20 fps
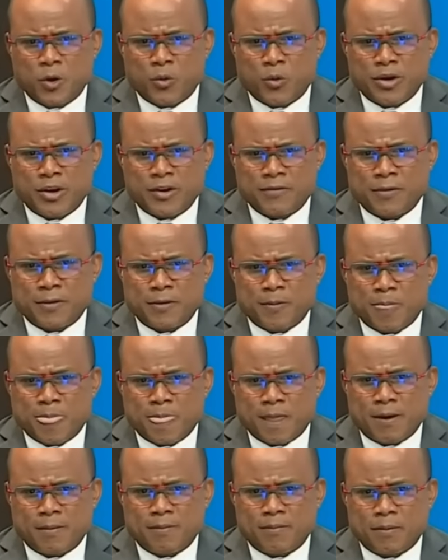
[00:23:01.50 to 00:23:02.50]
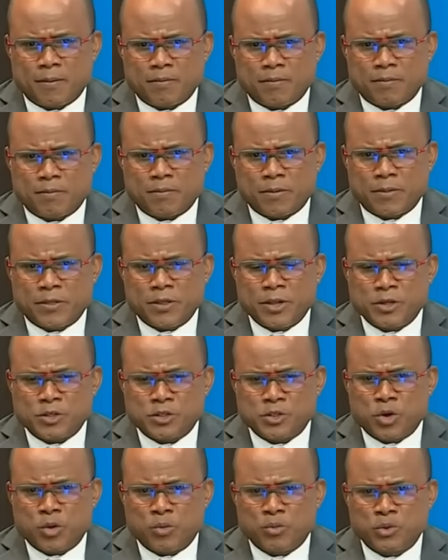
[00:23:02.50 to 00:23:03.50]
whenever
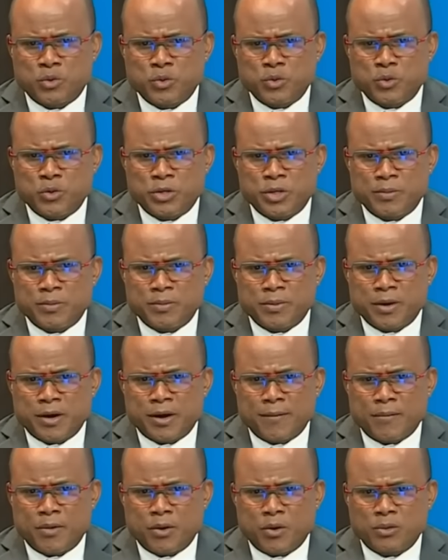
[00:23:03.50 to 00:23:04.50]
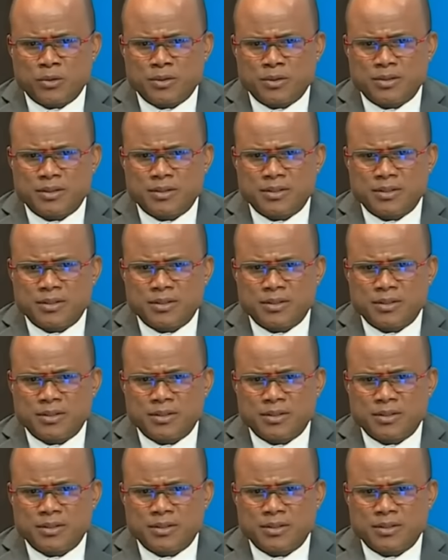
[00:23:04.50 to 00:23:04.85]
things come to him about